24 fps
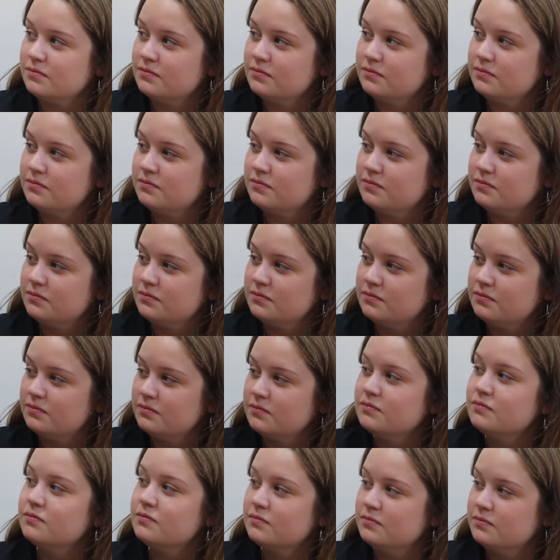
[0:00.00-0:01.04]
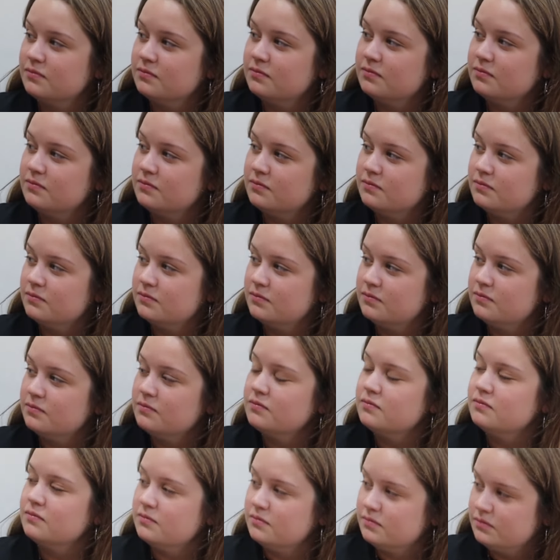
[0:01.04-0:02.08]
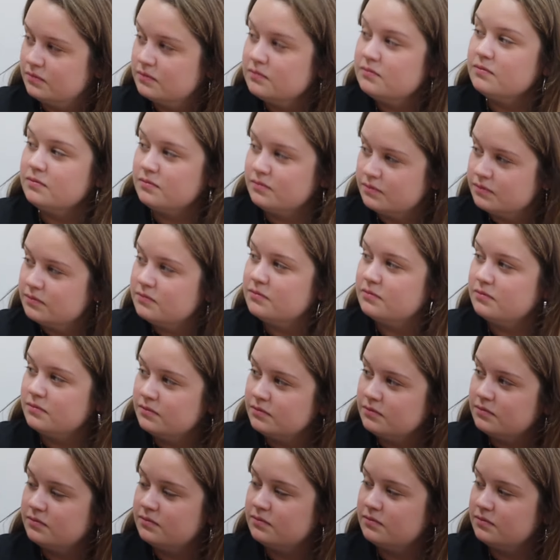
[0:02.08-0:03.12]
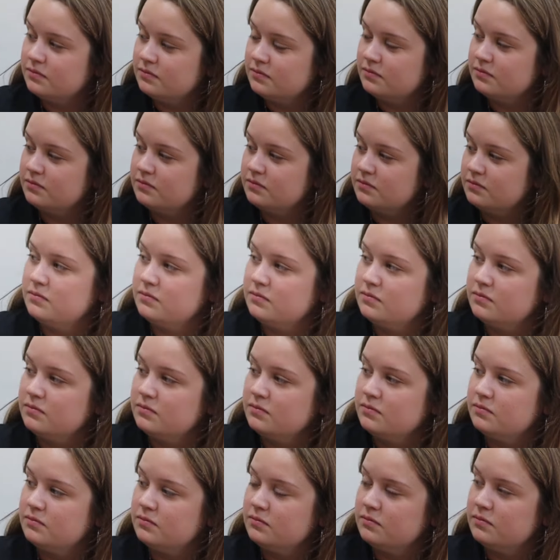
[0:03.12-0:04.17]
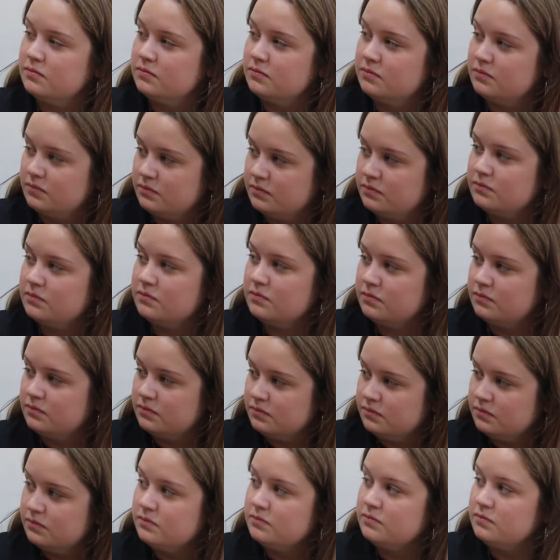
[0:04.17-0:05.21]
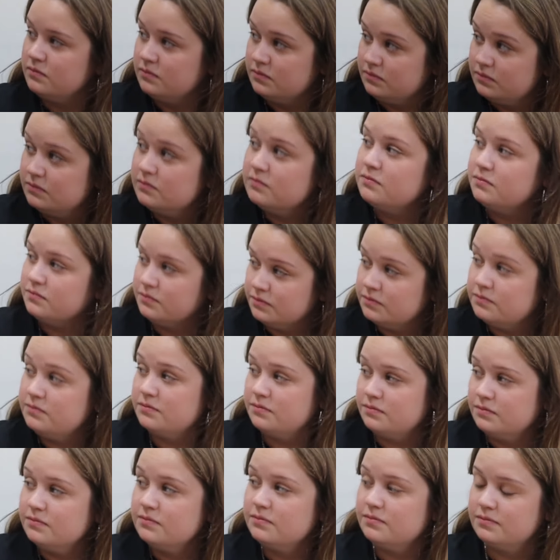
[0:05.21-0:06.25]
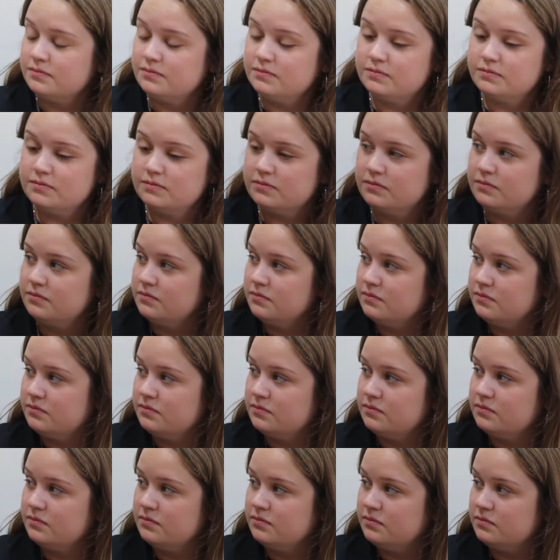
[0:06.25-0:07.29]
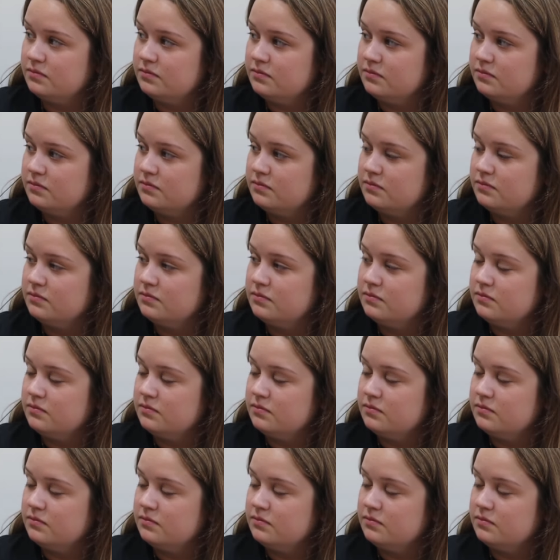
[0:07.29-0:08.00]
The person shown says nothing.